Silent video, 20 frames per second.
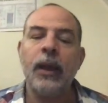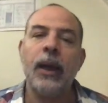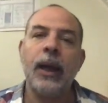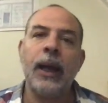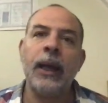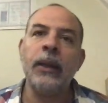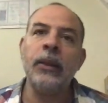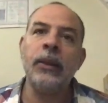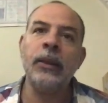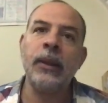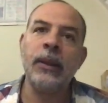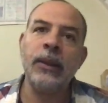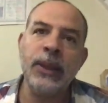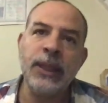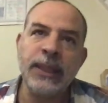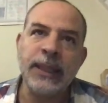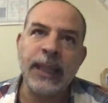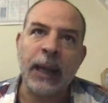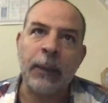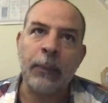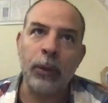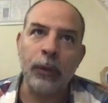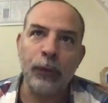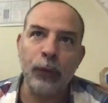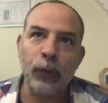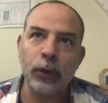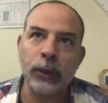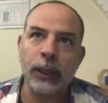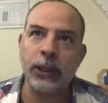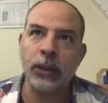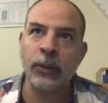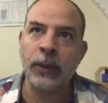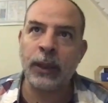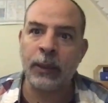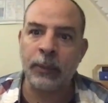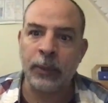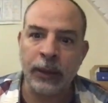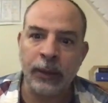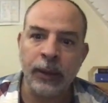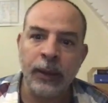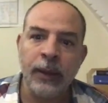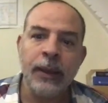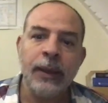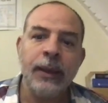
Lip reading: And this amorphous calcium carbonate